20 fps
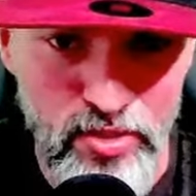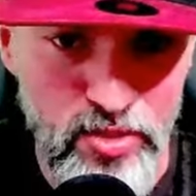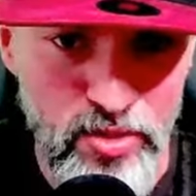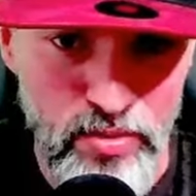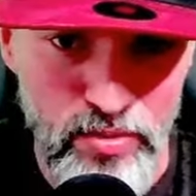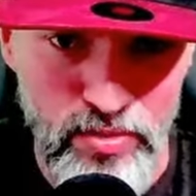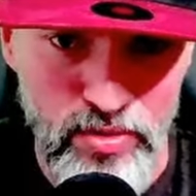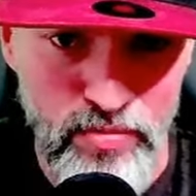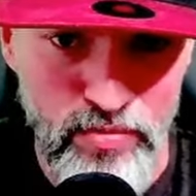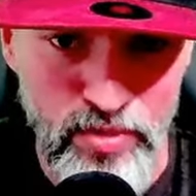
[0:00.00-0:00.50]
the,
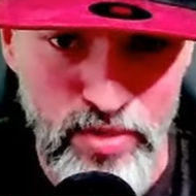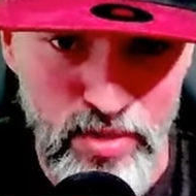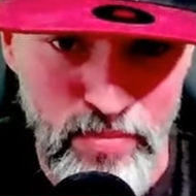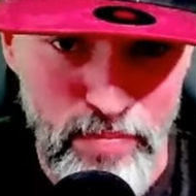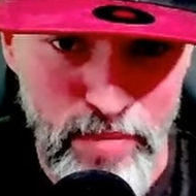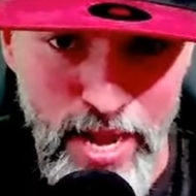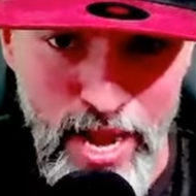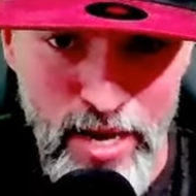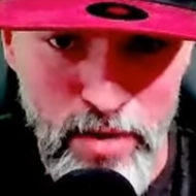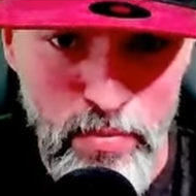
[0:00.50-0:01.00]
the
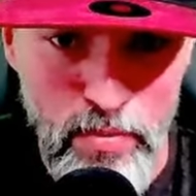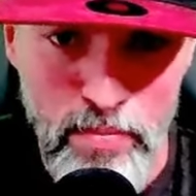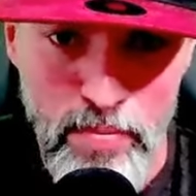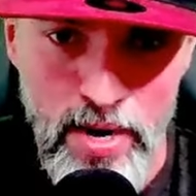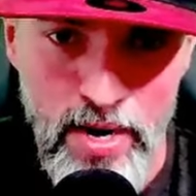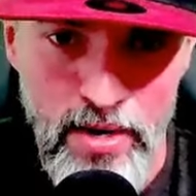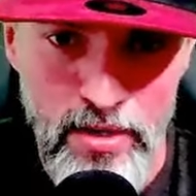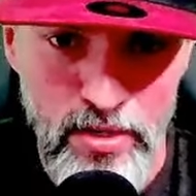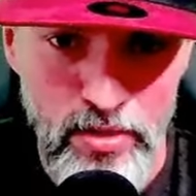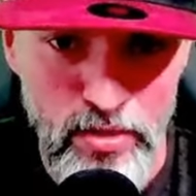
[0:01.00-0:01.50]
feedback
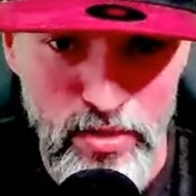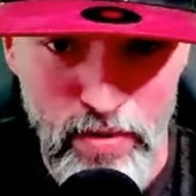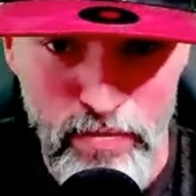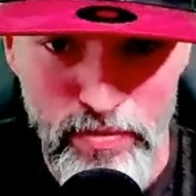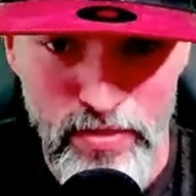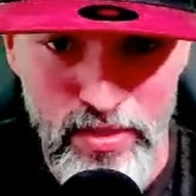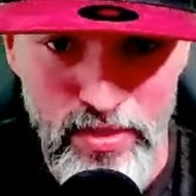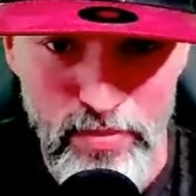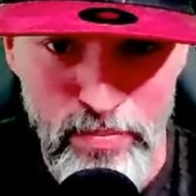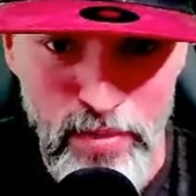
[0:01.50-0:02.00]
part of
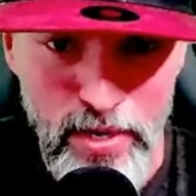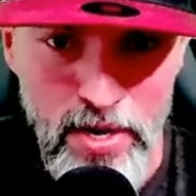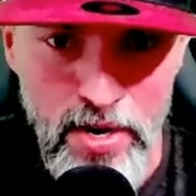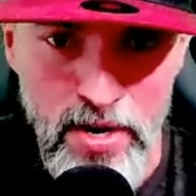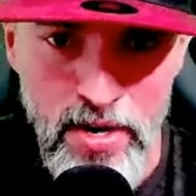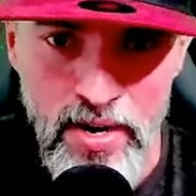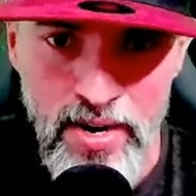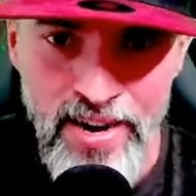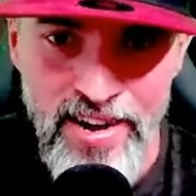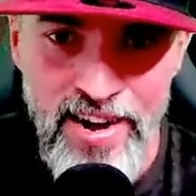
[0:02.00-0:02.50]
this
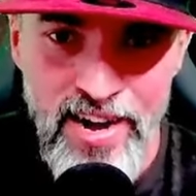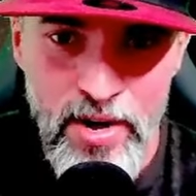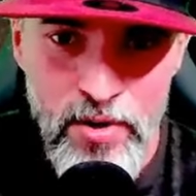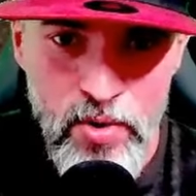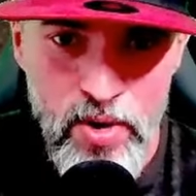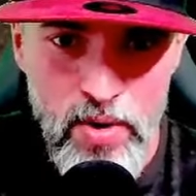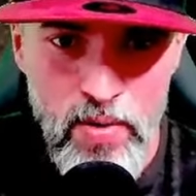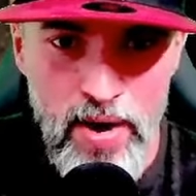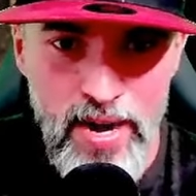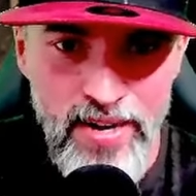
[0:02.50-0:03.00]
player.
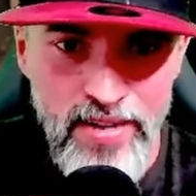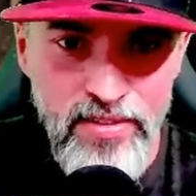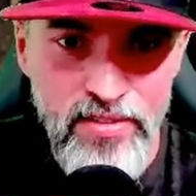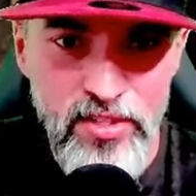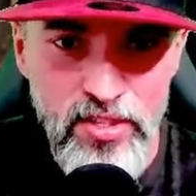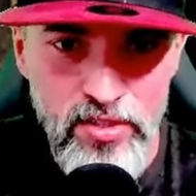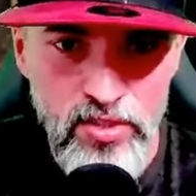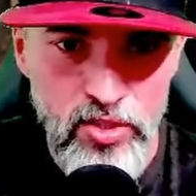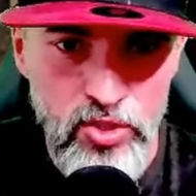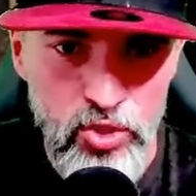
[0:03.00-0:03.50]
Regarding
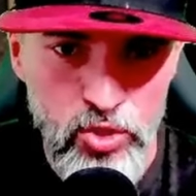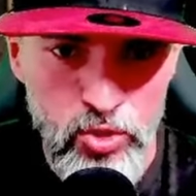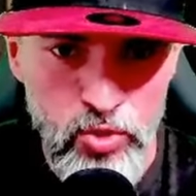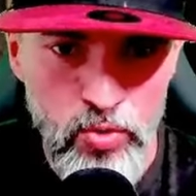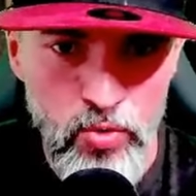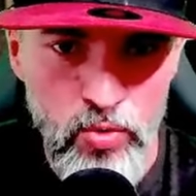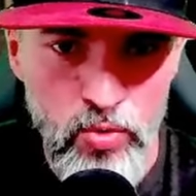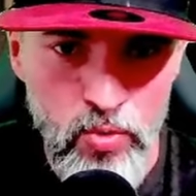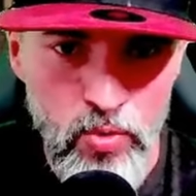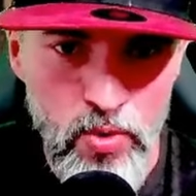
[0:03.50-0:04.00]
this
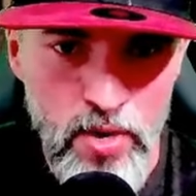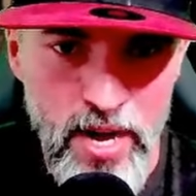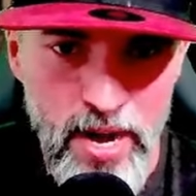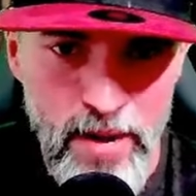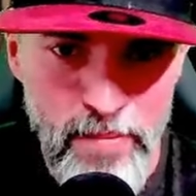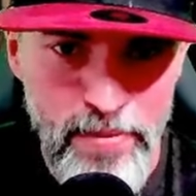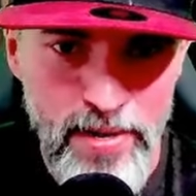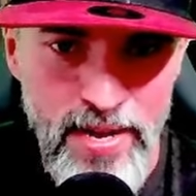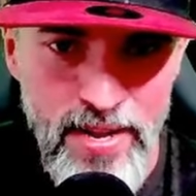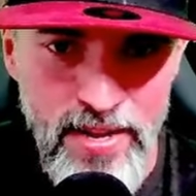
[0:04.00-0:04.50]
issue, we are
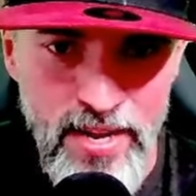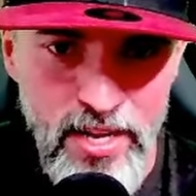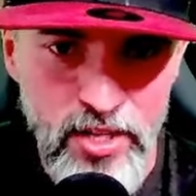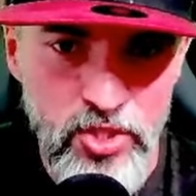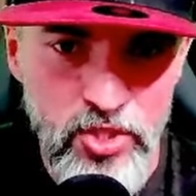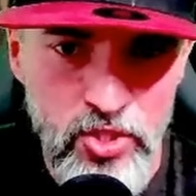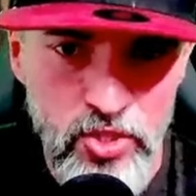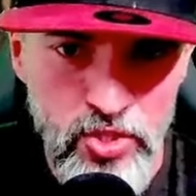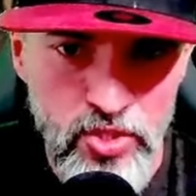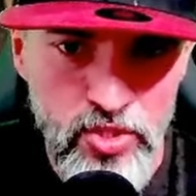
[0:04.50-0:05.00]
planning
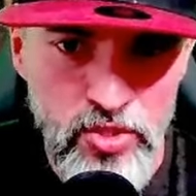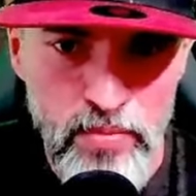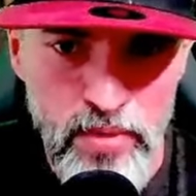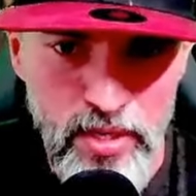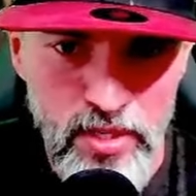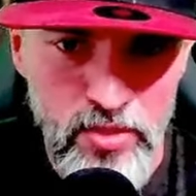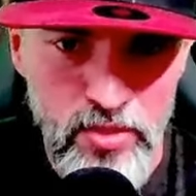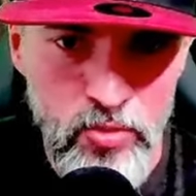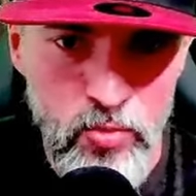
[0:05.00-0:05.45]
adjustments